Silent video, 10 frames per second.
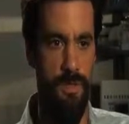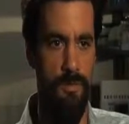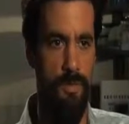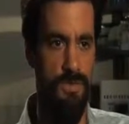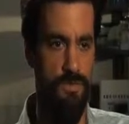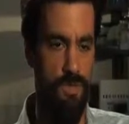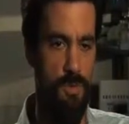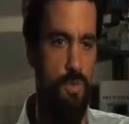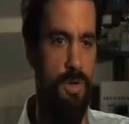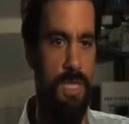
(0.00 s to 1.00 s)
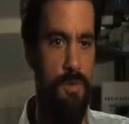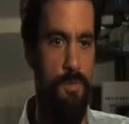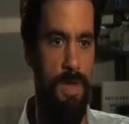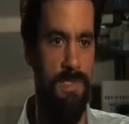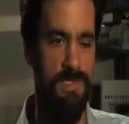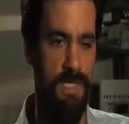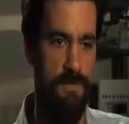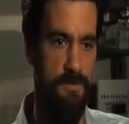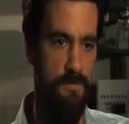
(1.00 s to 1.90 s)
But what's really important to keep in mind is that